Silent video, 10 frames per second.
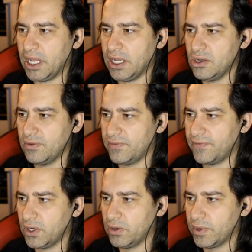any of the
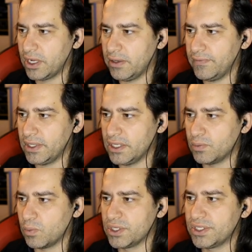following
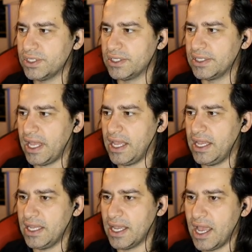activities once a
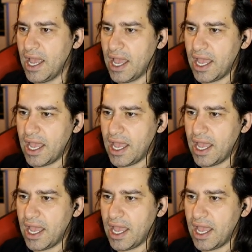day.